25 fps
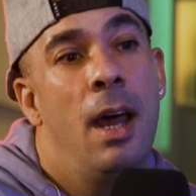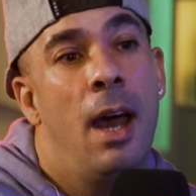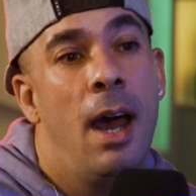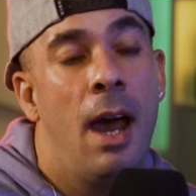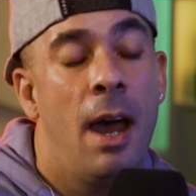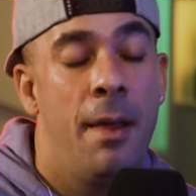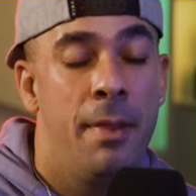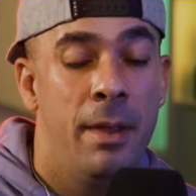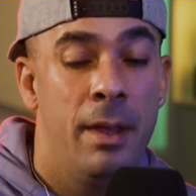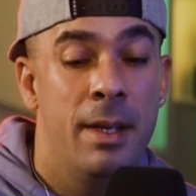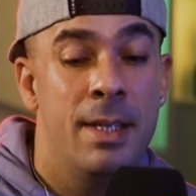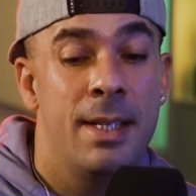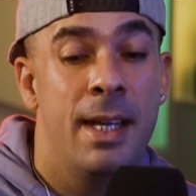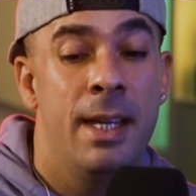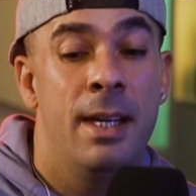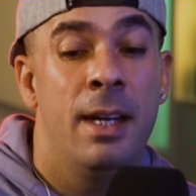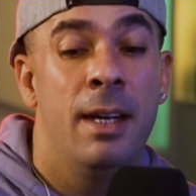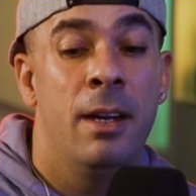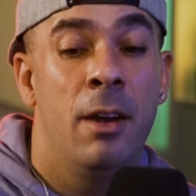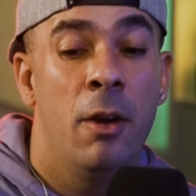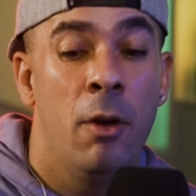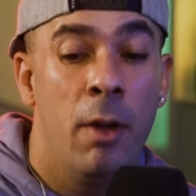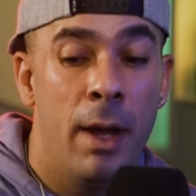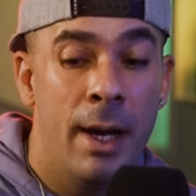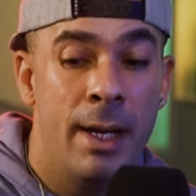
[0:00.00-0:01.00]
And they're
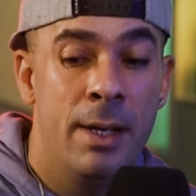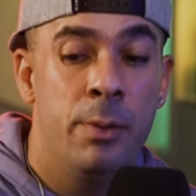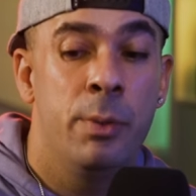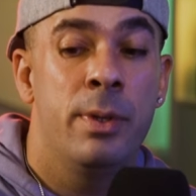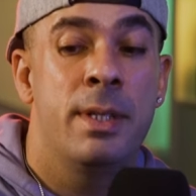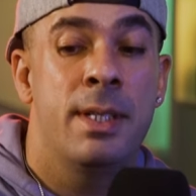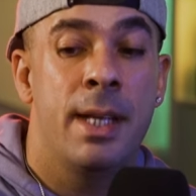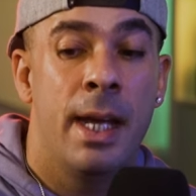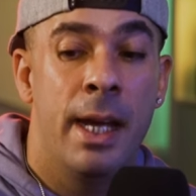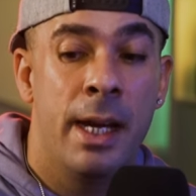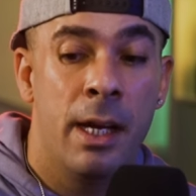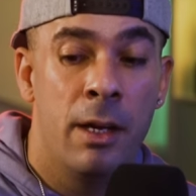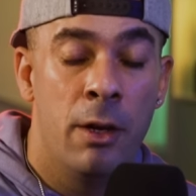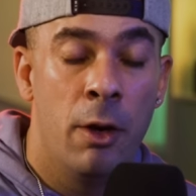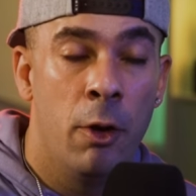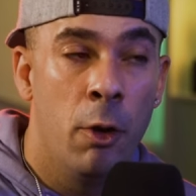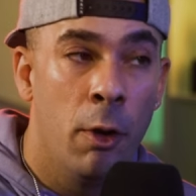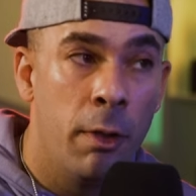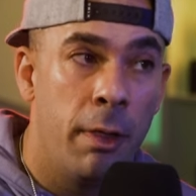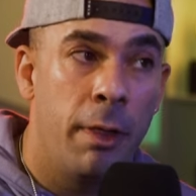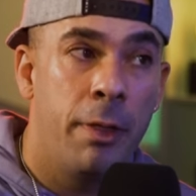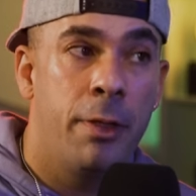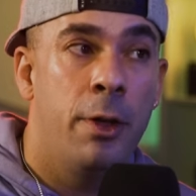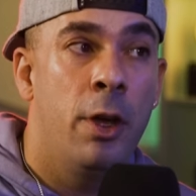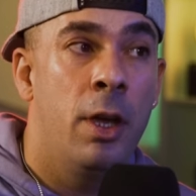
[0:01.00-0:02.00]
saying he was saying in
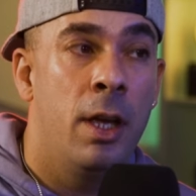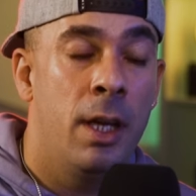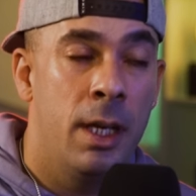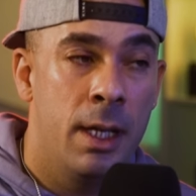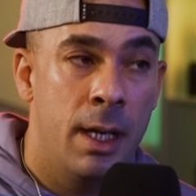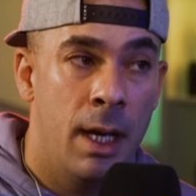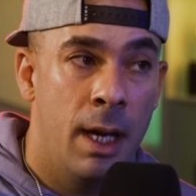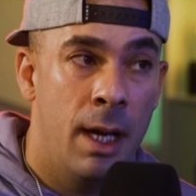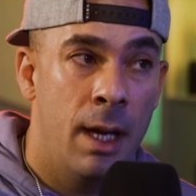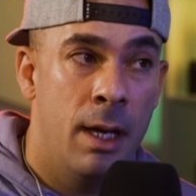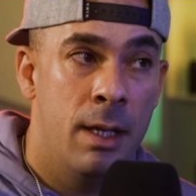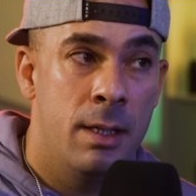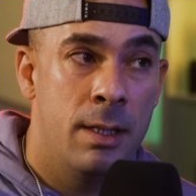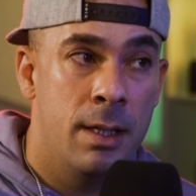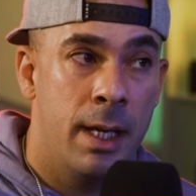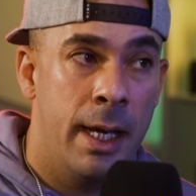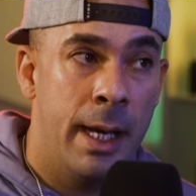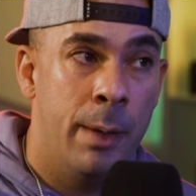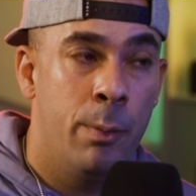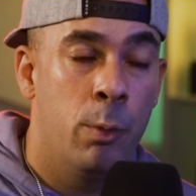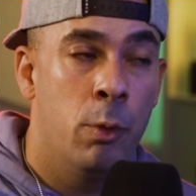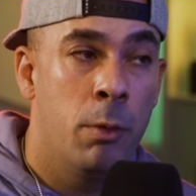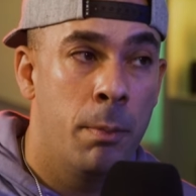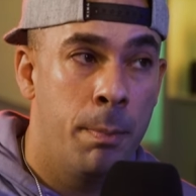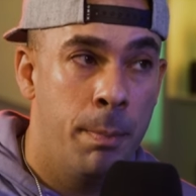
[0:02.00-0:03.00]
another 30 years,
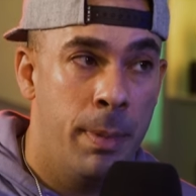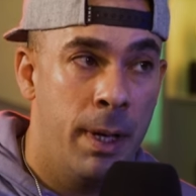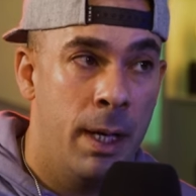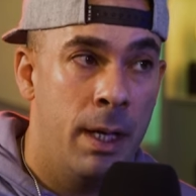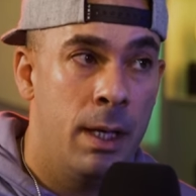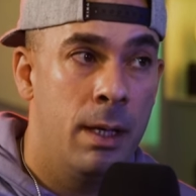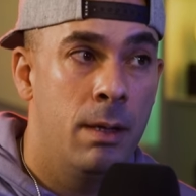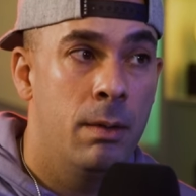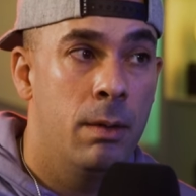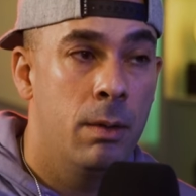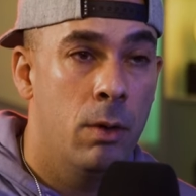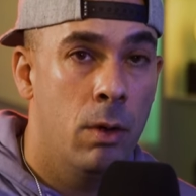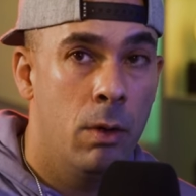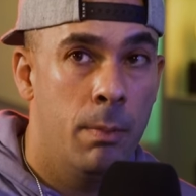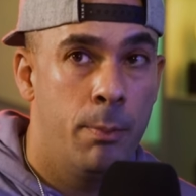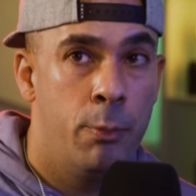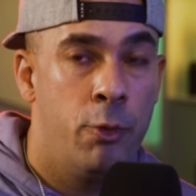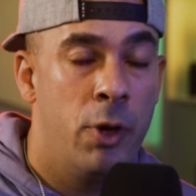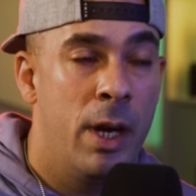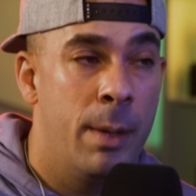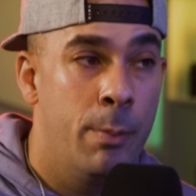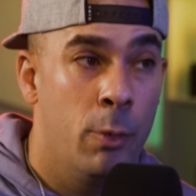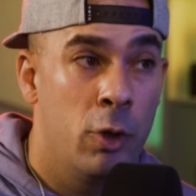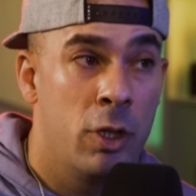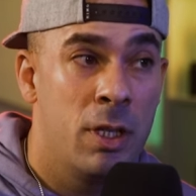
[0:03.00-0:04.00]
it would be
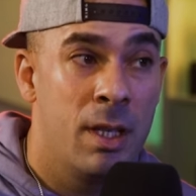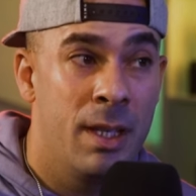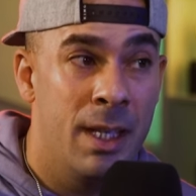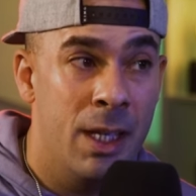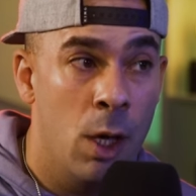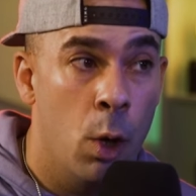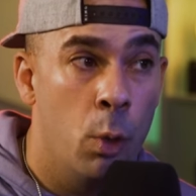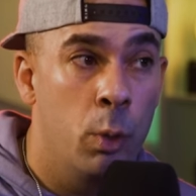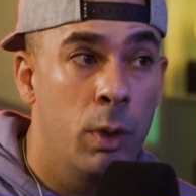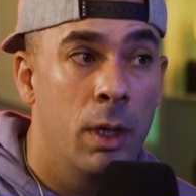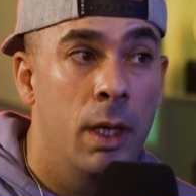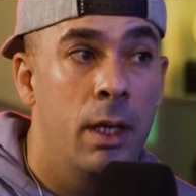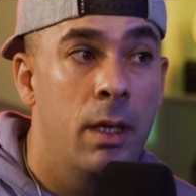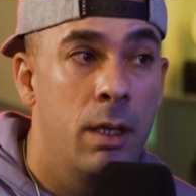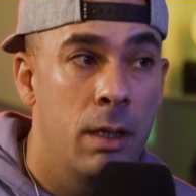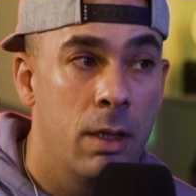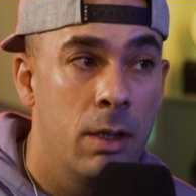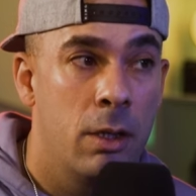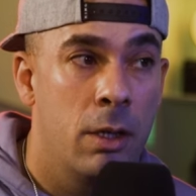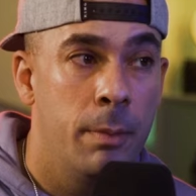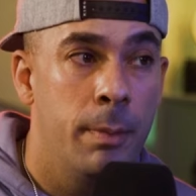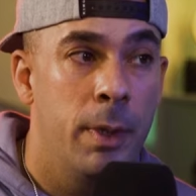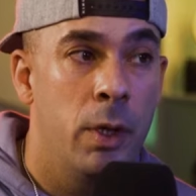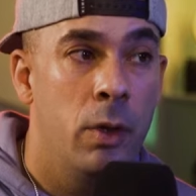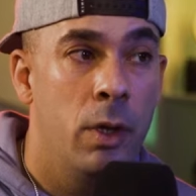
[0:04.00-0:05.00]
pretty much the only
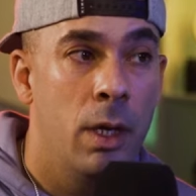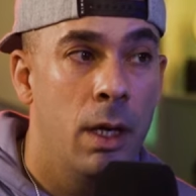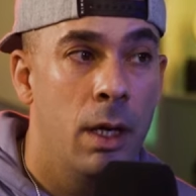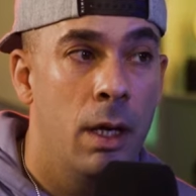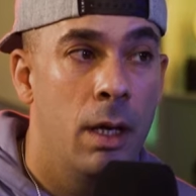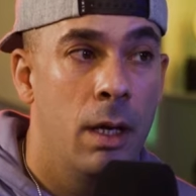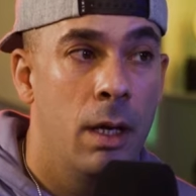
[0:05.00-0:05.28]
community.